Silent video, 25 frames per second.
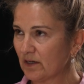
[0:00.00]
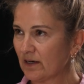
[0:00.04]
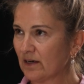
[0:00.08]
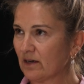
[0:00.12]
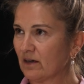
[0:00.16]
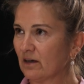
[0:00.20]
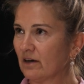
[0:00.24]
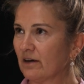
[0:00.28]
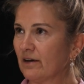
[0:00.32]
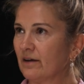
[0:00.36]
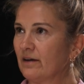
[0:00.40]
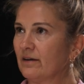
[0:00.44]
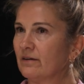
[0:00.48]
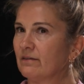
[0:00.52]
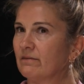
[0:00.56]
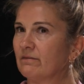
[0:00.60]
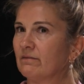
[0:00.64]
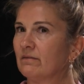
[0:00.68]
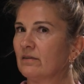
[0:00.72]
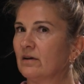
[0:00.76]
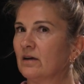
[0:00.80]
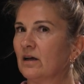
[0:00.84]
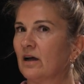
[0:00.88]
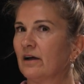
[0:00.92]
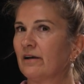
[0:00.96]
And I
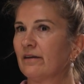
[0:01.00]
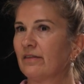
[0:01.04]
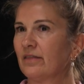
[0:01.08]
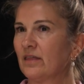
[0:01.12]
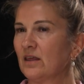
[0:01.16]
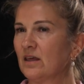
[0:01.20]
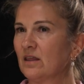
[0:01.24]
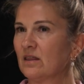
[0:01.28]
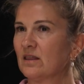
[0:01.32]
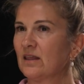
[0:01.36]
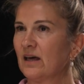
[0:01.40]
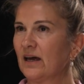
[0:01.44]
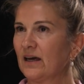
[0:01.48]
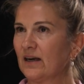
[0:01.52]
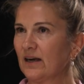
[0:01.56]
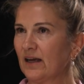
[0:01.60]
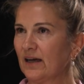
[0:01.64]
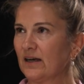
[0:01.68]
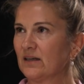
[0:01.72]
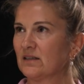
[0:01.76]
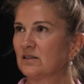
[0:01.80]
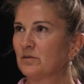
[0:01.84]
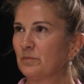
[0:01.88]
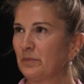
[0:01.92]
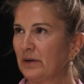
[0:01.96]
think that
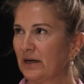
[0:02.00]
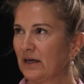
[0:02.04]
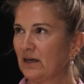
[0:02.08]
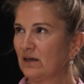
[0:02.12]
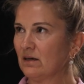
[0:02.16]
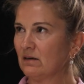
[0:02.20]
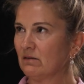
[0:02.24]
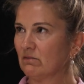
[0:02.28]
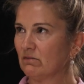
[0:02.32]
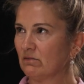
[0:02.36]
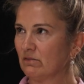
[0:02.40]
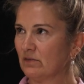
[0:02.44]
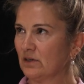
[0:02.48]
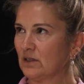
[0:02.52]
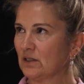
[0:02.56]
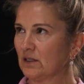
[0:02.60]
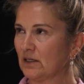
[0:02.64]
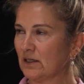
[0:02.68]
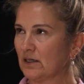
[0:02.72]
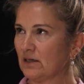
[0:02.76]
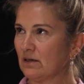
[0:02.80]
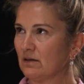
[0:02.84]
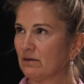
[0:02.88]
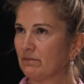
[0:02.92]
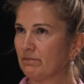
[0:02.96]
has been
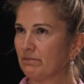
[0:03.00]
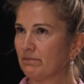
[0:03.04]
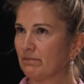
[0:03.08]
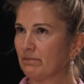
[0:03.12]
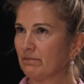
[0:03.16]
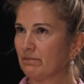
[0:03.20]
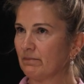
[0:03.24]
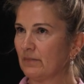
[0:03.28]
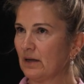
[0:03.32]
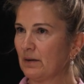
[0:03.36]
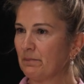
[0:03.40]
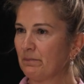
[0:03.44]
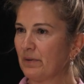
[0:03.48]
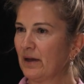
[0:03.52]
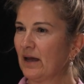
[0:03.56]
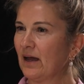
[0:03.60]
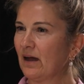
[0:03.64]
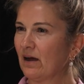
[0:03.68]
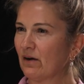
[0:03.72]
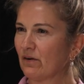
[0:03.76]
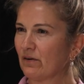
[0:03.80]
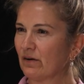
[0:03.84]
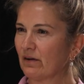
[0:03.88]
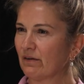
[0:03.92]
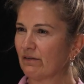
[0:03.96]
really
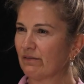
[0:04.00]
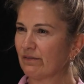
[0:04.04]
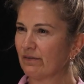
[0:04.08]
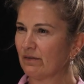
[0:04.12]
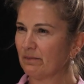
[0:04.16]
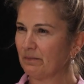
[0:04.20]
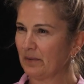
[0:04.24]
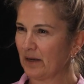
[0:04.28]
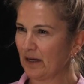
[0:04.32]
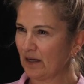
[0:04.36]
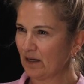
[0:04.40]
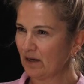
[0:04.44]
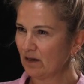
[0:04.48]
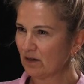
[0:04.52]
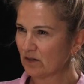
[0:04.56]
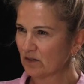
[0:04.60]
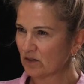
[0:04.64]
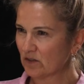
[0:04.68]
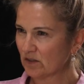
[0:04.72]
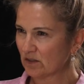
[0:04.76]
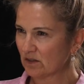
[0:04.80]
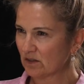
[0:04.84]
empowering for me. I